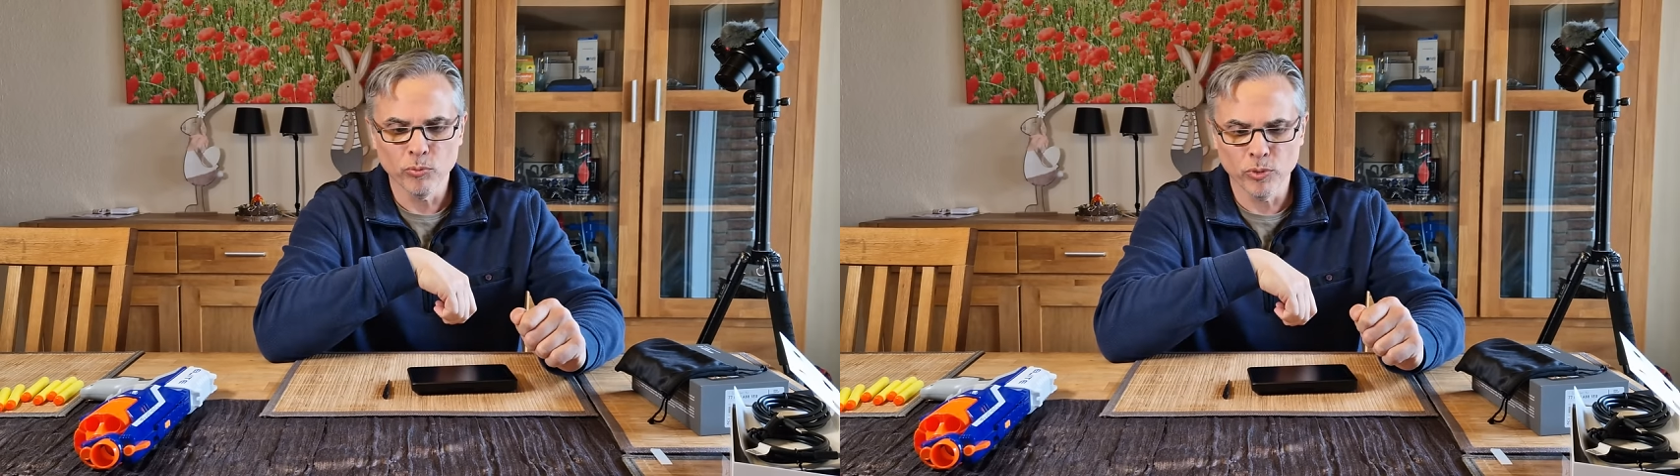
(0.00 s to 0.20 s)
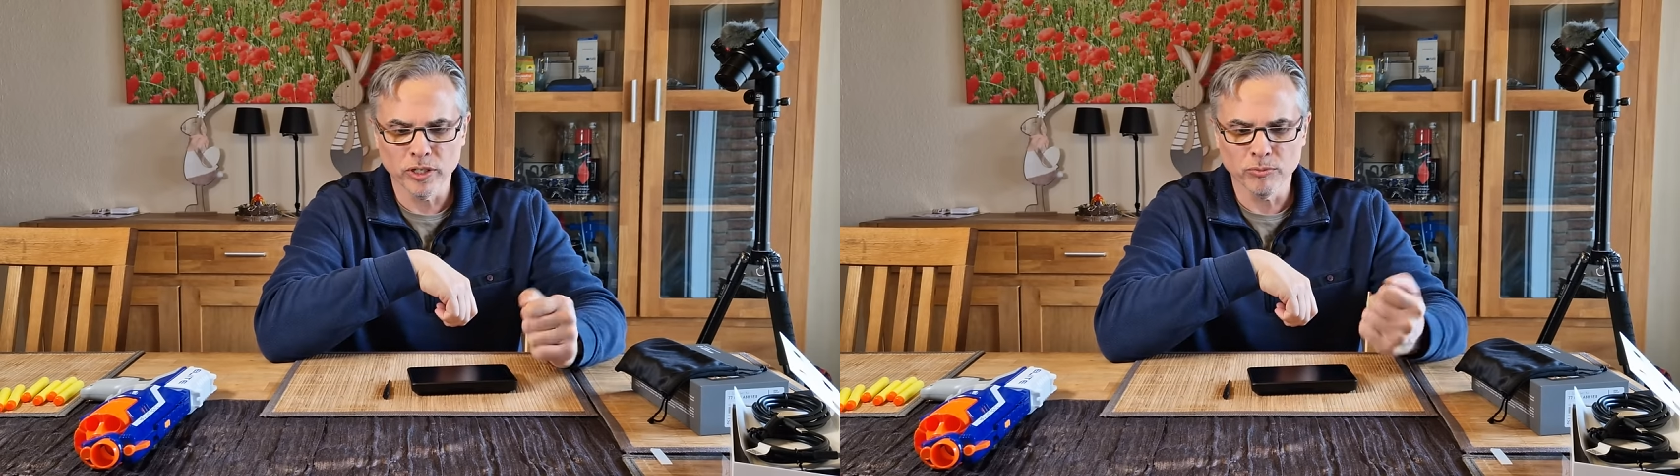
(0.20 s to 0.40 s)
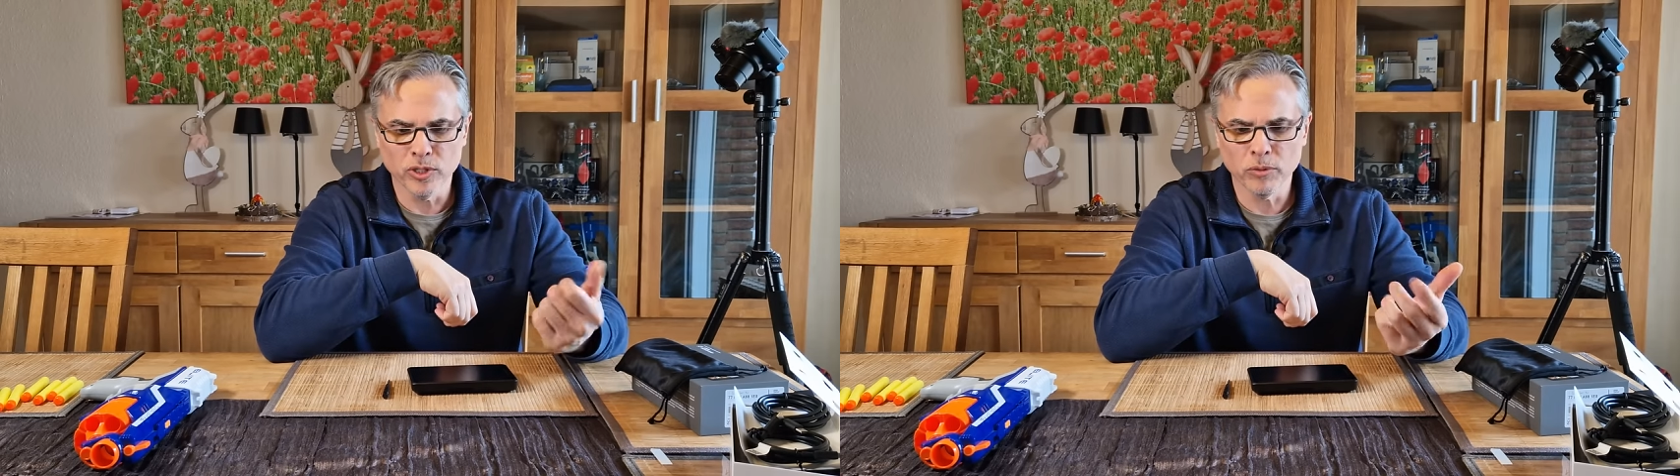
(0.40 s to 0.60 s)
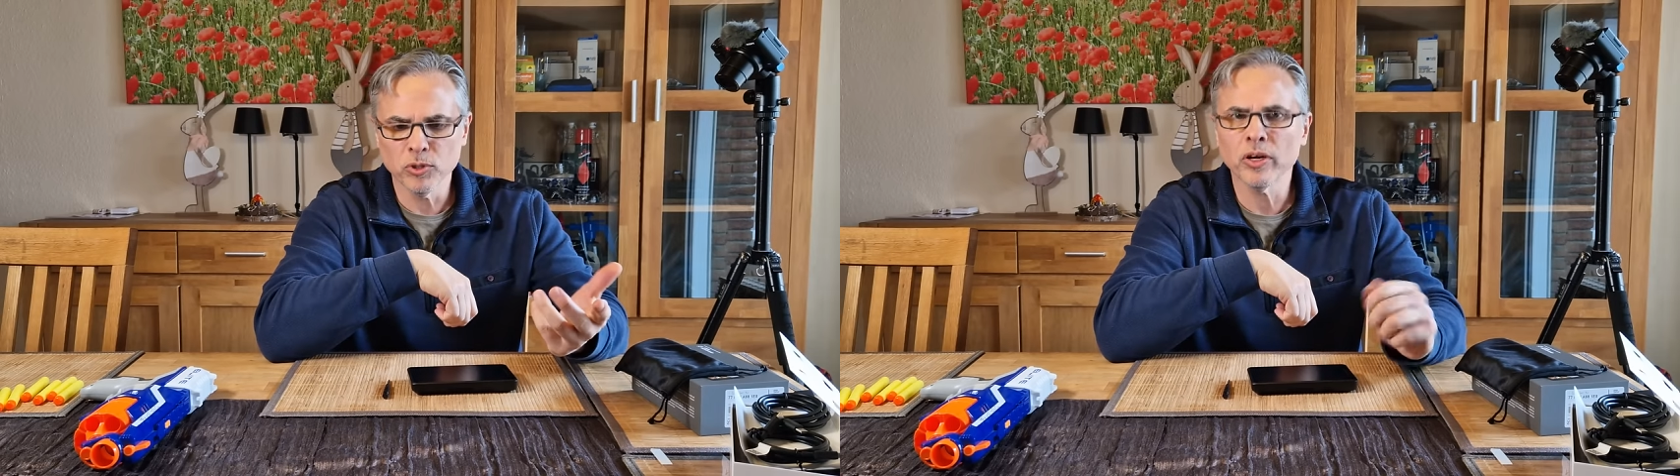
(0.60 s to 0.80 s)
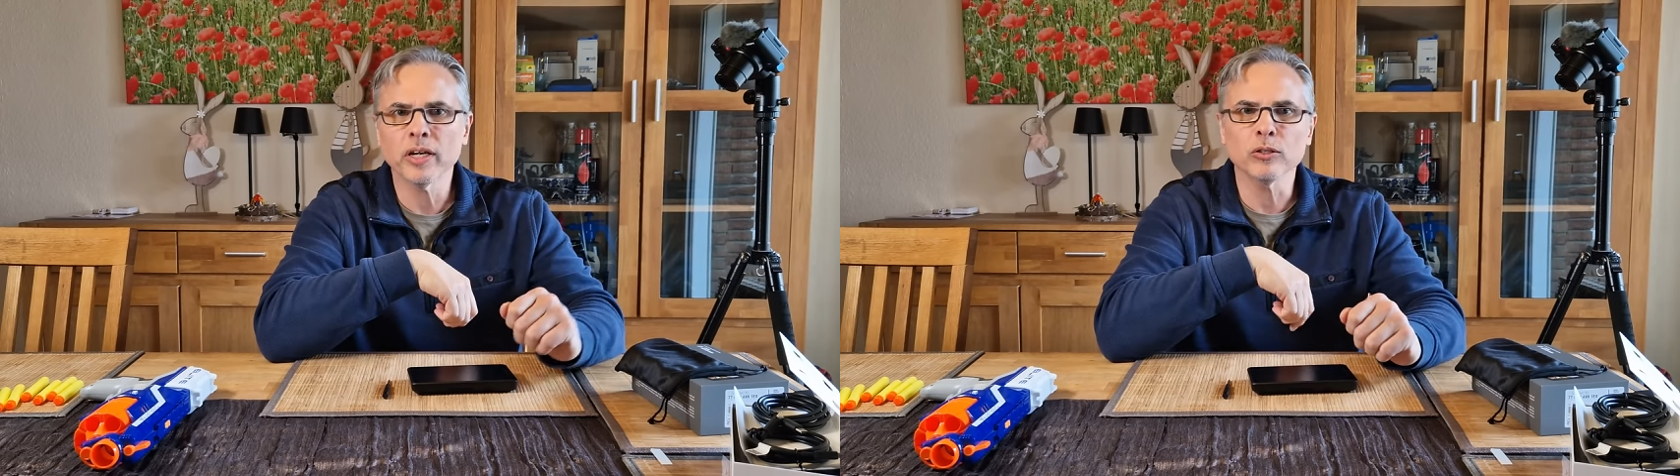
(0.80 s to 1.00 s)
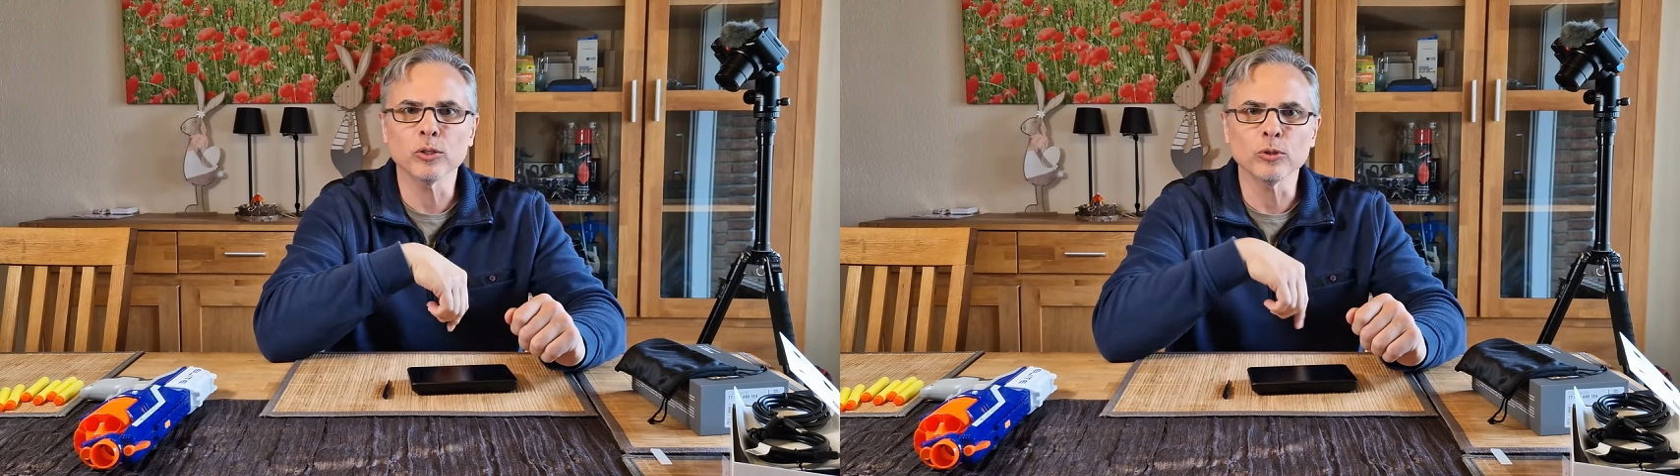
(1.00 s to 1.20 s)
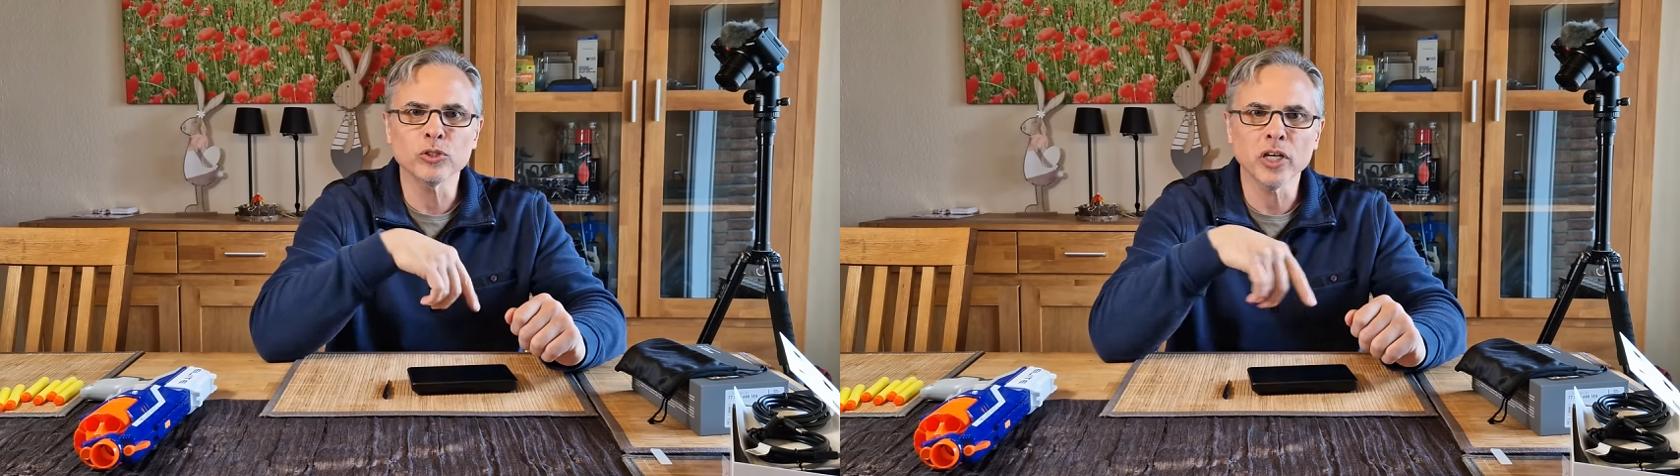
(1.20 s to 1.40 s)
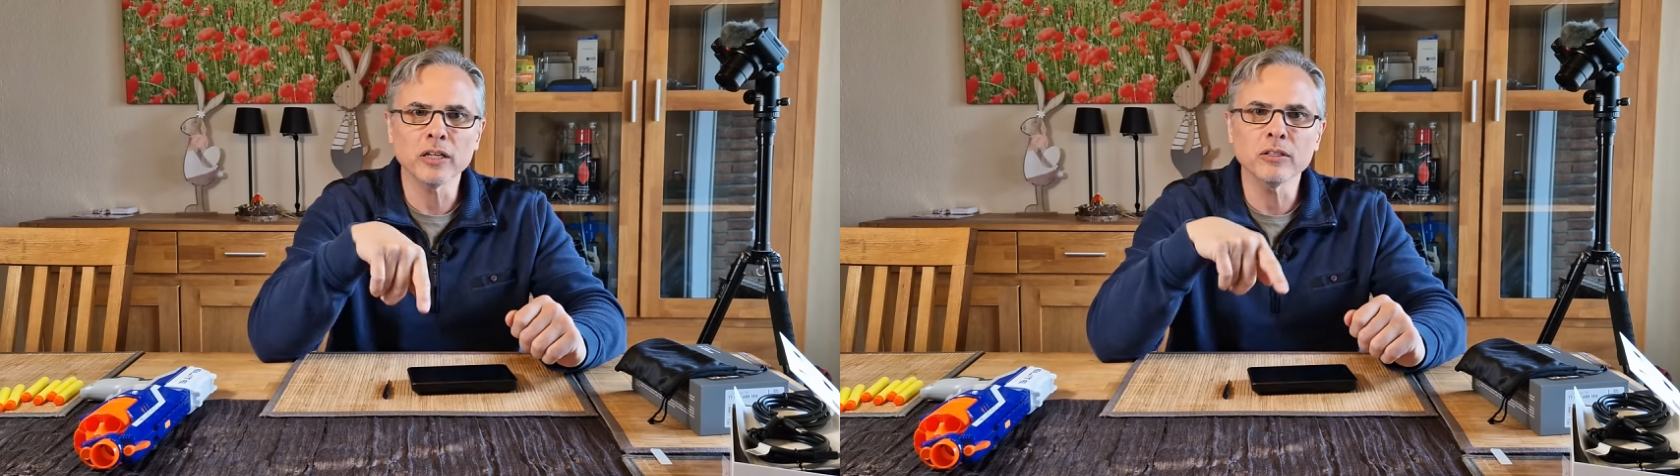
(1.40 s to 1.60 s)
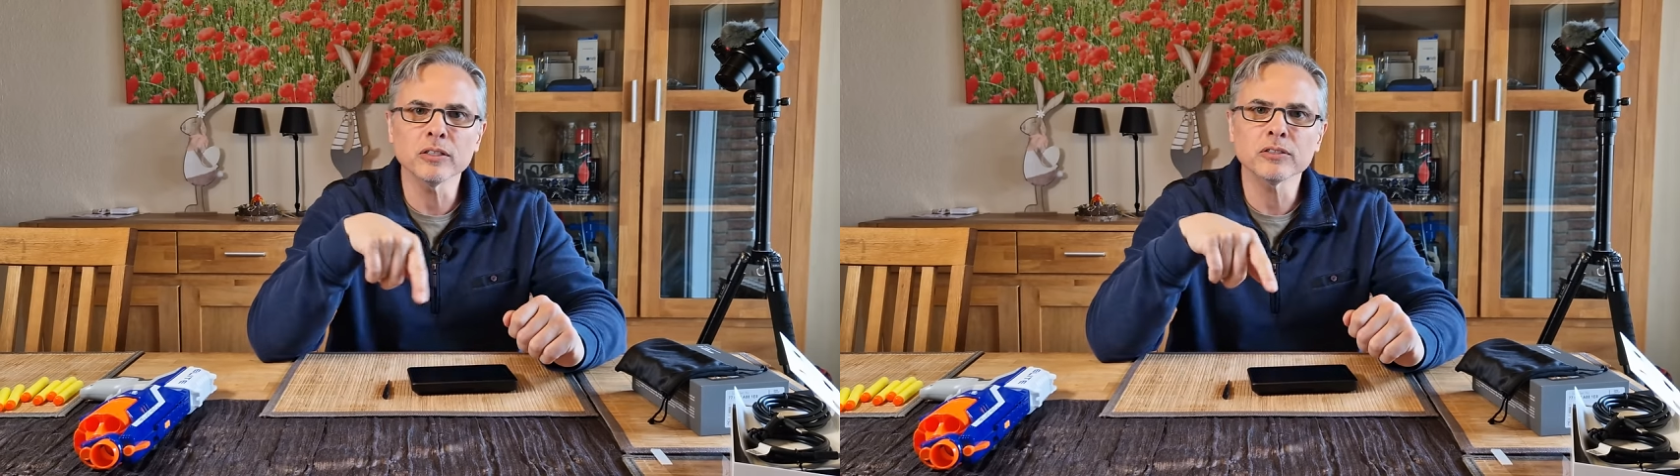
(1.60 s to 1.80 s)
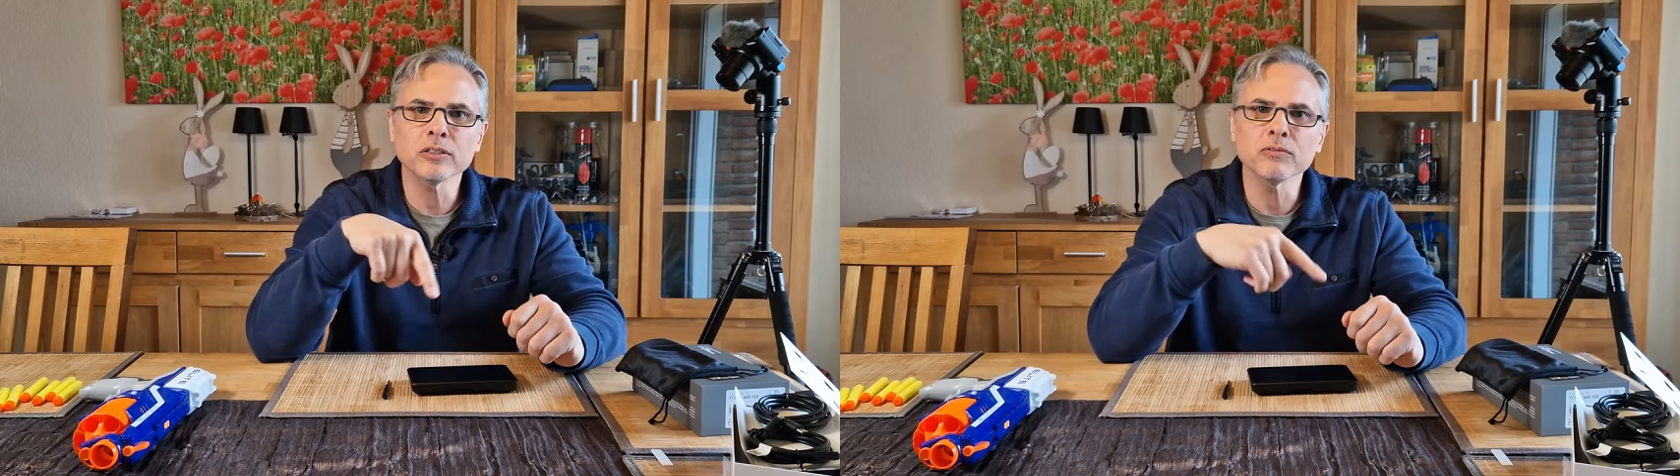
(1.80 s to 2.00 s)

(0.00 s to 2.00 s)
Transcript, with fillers: BMW had a little checklist